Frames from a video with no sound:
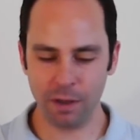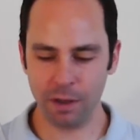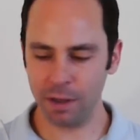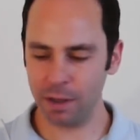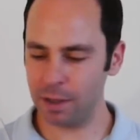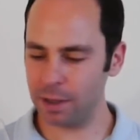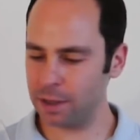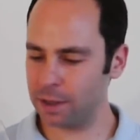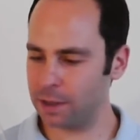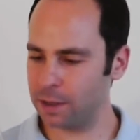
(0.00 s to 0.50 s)

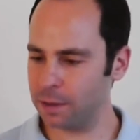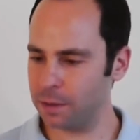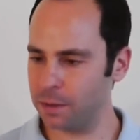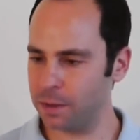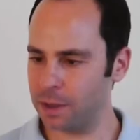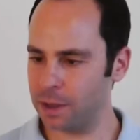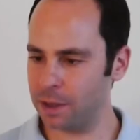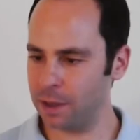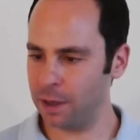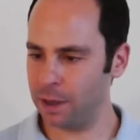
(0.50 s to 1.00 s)
just to
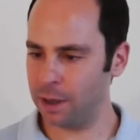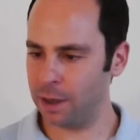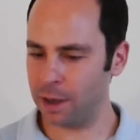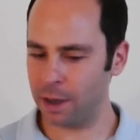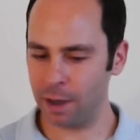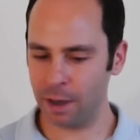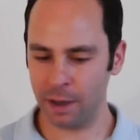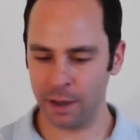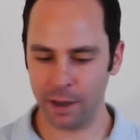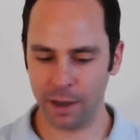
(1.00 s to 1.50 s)
see
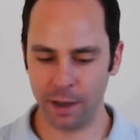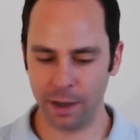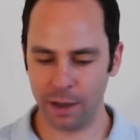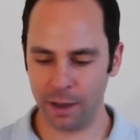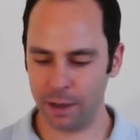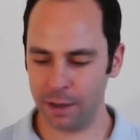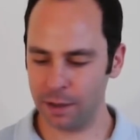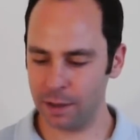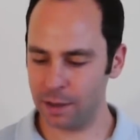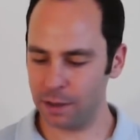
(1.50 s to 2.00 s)

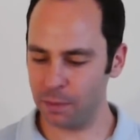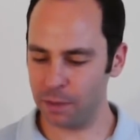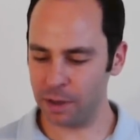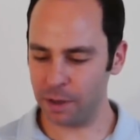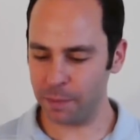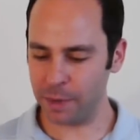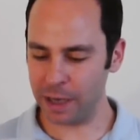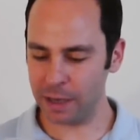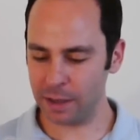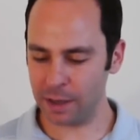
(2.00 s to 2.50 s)
what the
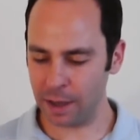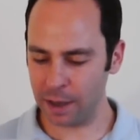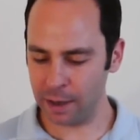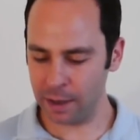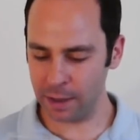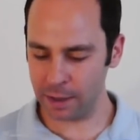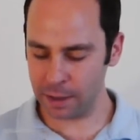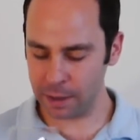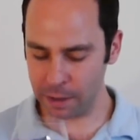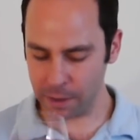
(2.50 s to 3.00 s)
baseline
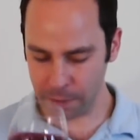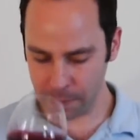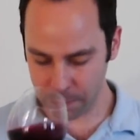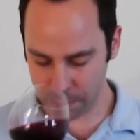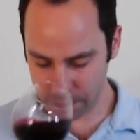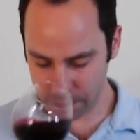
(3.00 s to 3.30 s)
is here.